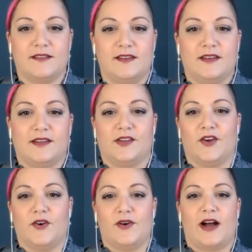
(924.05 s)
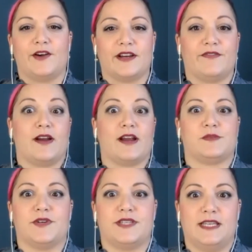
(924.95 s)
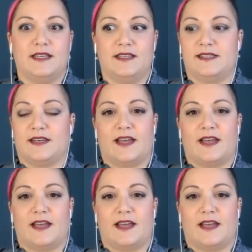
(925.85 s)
Hiring for expertise and